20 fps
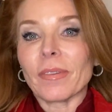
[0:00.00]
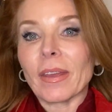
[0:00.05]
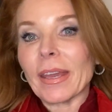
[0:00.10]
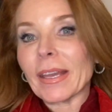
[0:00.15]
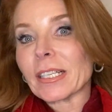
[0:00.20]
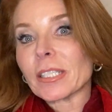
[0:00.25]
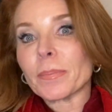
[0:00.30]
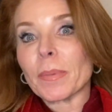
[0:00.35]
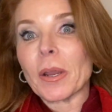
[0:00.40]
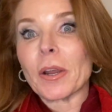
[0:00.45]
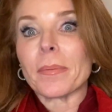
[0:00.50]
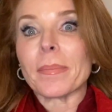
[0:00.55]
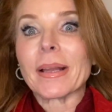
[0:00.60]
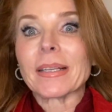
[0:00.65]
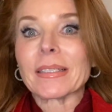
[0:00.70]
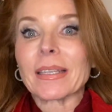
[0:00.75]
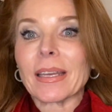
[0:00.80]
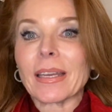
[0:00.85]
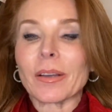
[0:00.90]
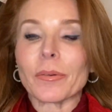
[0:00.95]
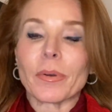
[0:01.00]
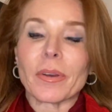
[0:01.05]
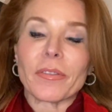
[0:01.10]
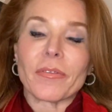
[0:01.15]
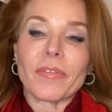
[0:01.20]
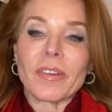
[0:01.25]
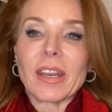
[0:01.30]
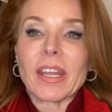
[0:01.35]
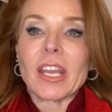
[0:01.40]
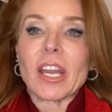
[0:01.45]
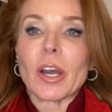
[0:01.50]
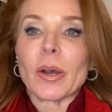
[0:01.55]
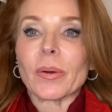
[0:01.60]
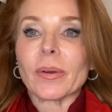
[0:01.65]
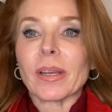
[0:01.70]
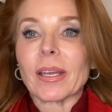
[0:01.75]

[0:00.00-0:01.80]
experimenting with video,